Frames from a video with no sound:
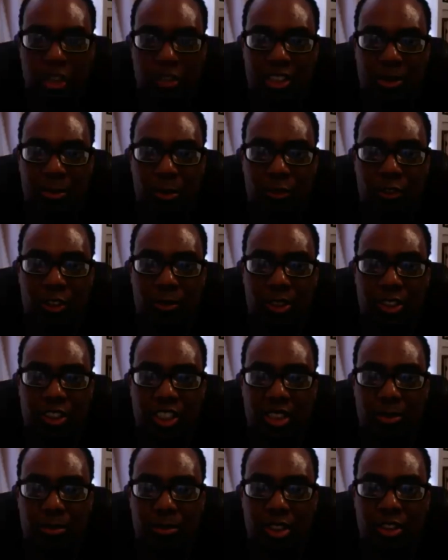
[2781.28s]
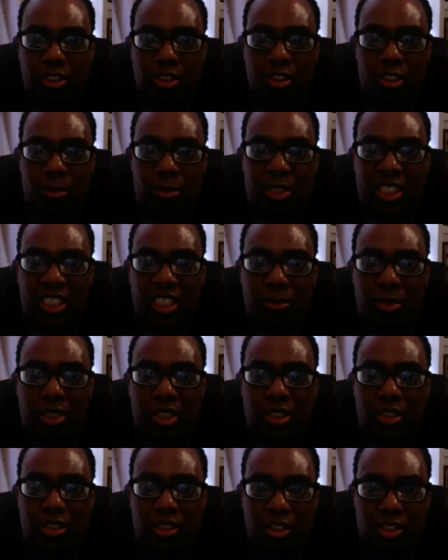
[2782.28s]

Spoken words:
great performer. So you interview.